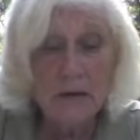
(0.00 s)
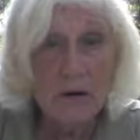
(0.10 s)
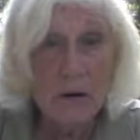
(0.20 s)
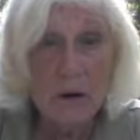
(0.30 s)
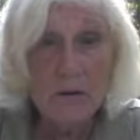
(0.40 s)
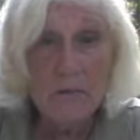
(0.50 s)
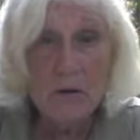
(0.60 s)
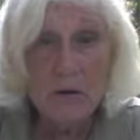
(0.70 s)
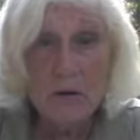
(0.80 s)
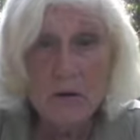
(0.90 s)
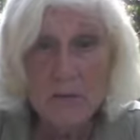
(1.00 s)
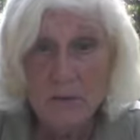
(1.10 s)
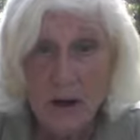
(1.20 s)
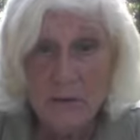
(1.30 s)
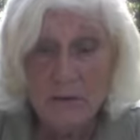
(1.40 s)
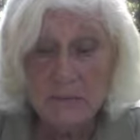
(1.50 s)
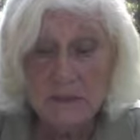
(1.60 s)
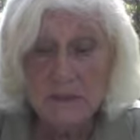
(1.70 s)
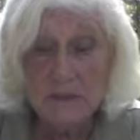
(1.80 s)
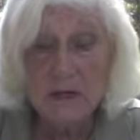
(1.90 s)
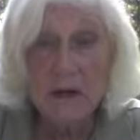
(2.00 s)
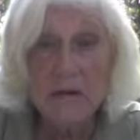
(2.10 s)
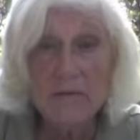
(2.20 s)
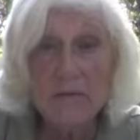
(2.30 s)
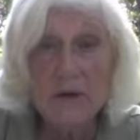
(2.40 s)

or hard work or problems to solve.